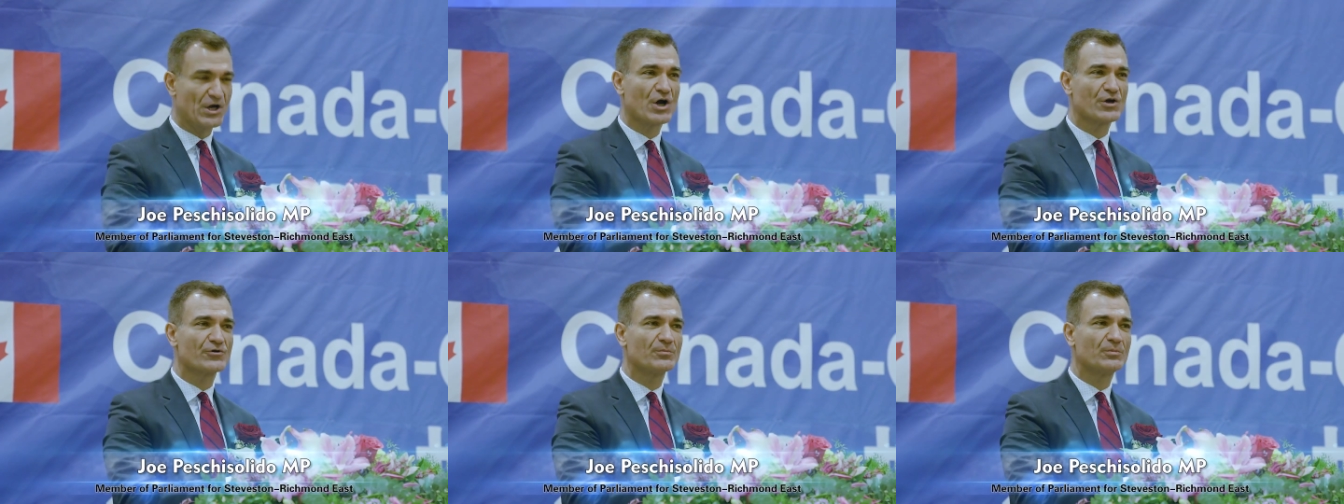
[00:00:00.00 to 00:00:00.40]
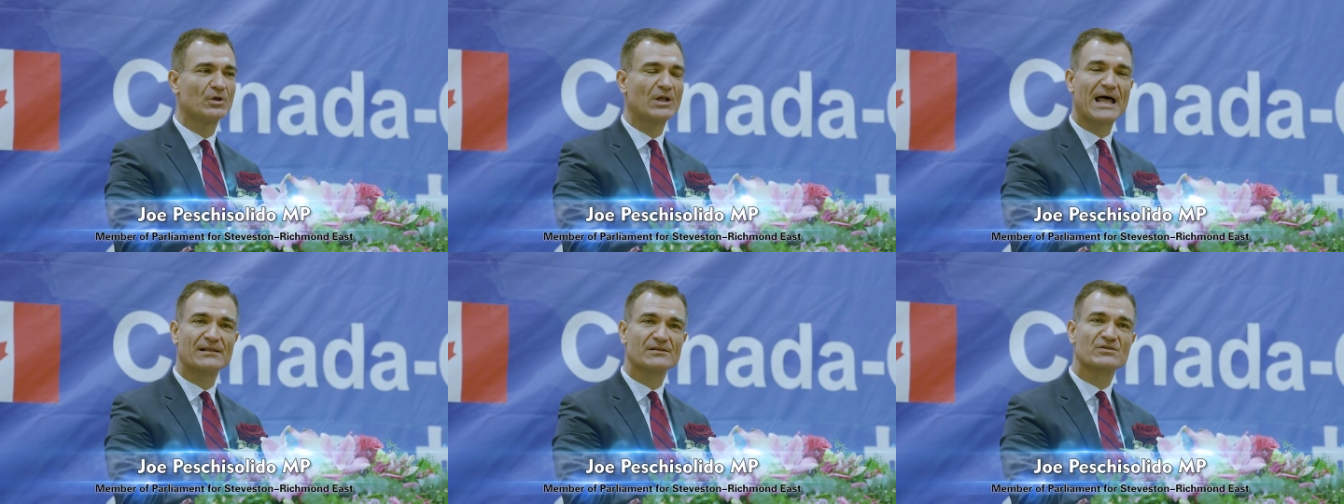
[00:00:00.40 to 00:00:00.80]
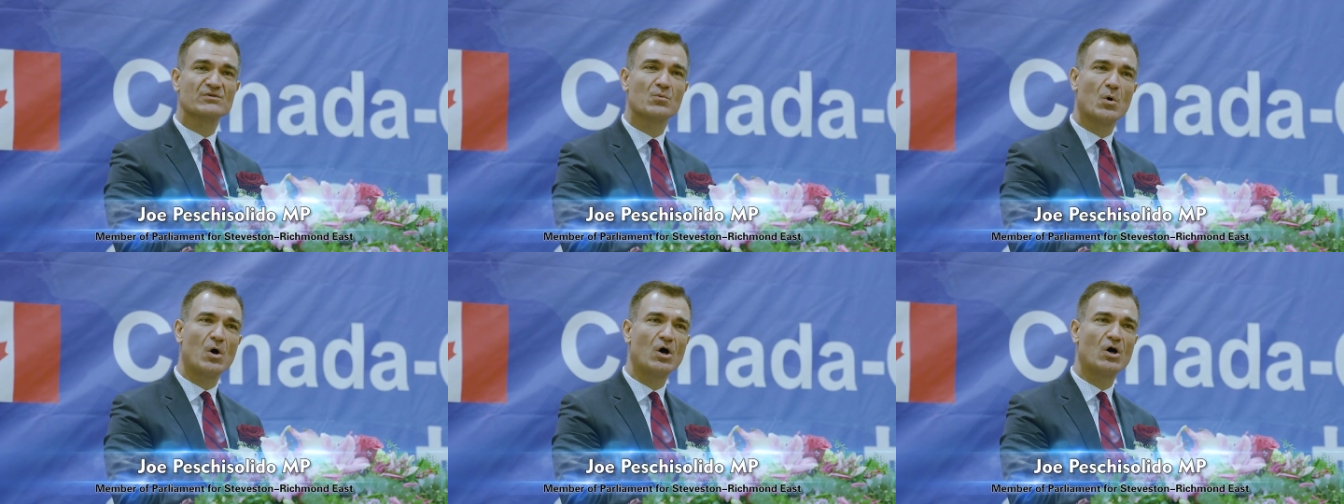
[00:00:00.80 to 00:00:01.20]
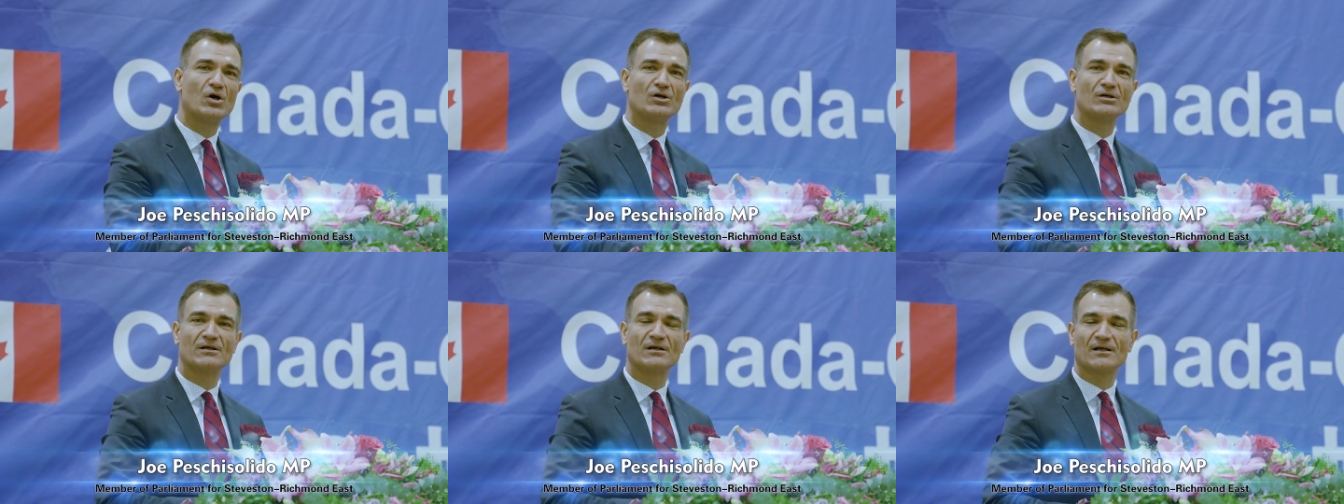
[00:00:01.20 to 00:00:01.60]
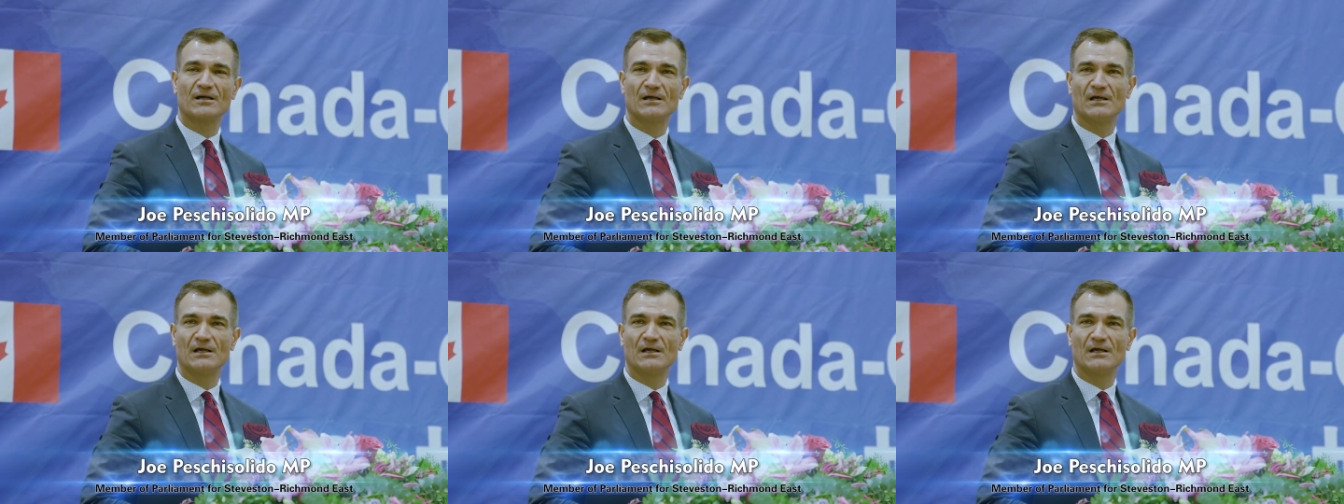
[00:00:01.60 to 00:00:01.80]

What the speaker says: Honorable Alice Wong,